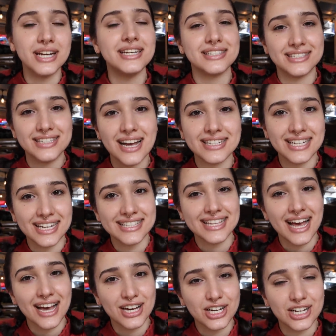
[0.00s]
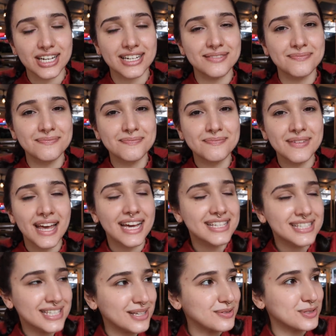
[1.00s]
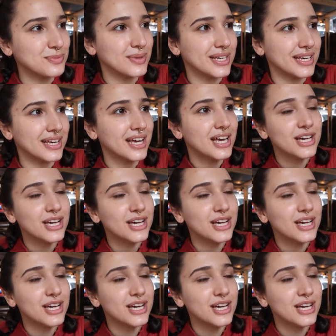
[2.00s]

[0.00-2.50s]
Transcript: It does not taste that good. Excuse me.